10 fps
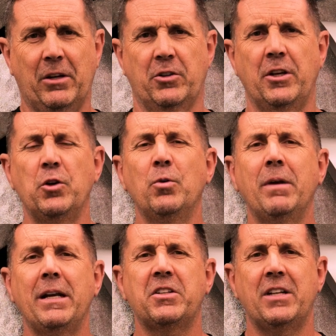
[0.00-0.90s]
because the
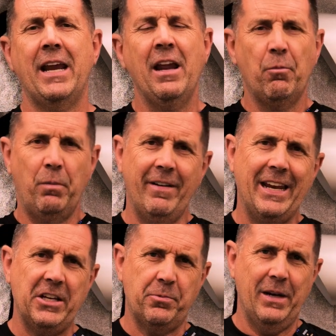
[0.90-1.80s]
humidity with
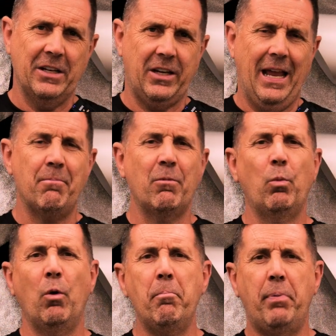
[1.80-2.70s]
an HPS lamp
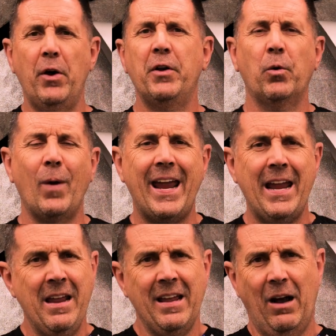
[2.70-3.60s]
will burn
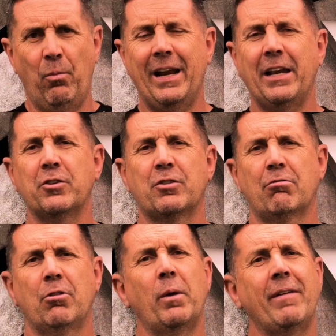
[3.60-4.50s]
away. And when I used to
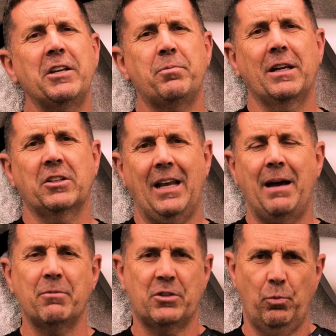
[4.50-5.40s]
grow with HPS
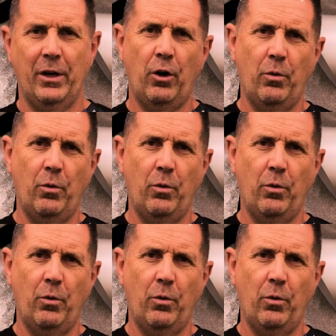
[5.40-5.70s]
lamps, we